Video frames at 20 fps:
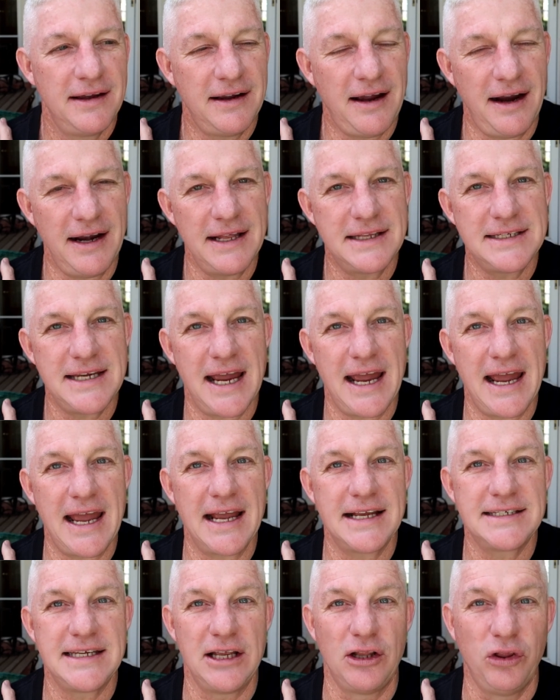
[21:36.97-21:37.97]
kind of
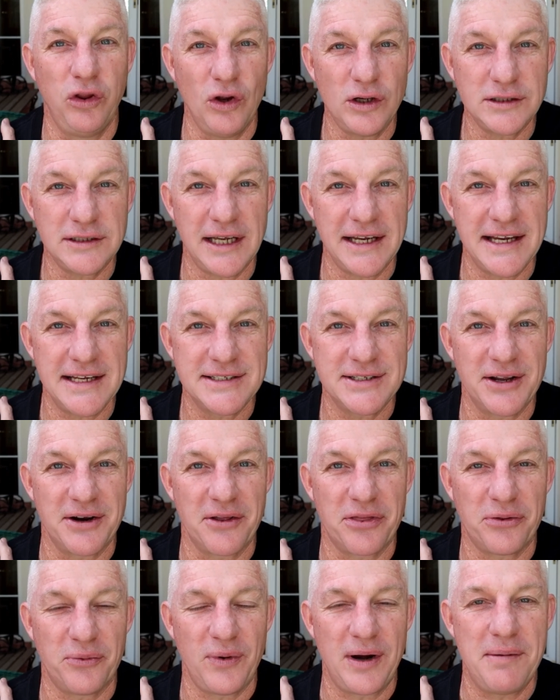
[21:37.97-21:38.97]
tanks. He looks like he's
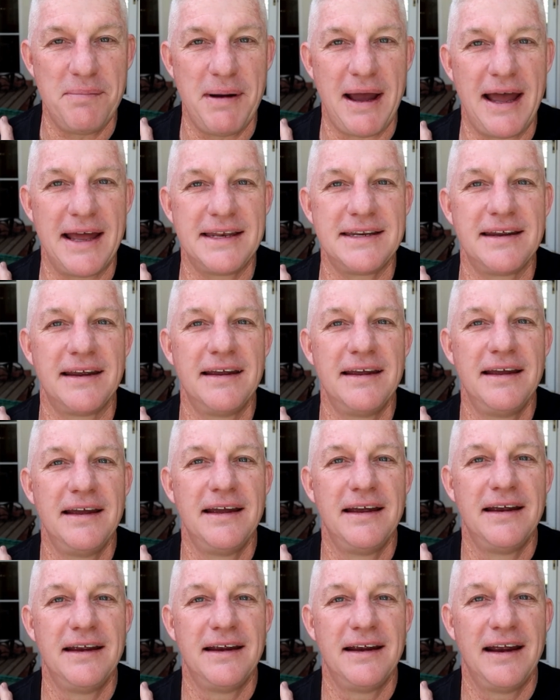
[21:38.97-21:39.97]
going to three bet
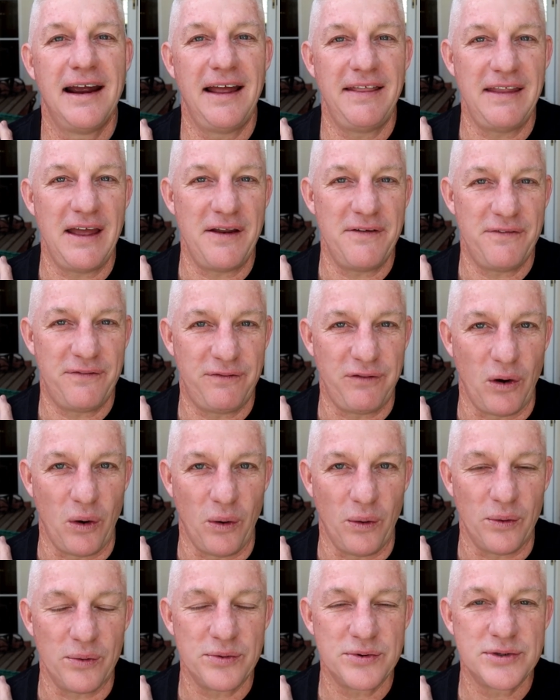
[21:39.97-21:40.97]
and then
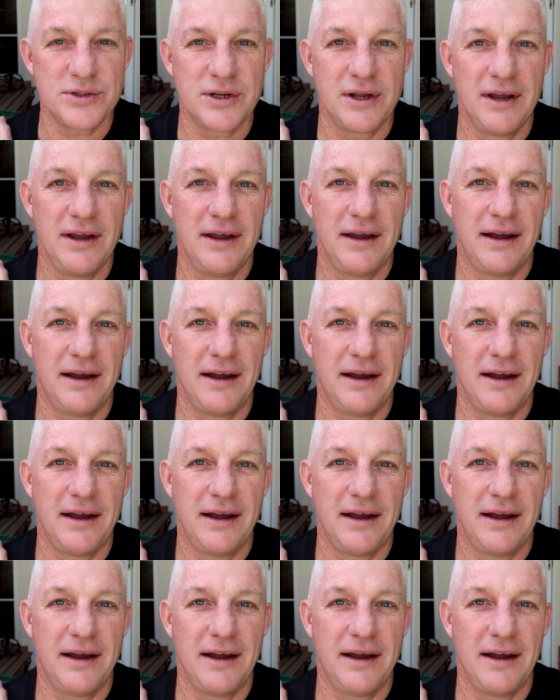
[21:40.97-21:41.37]
folds.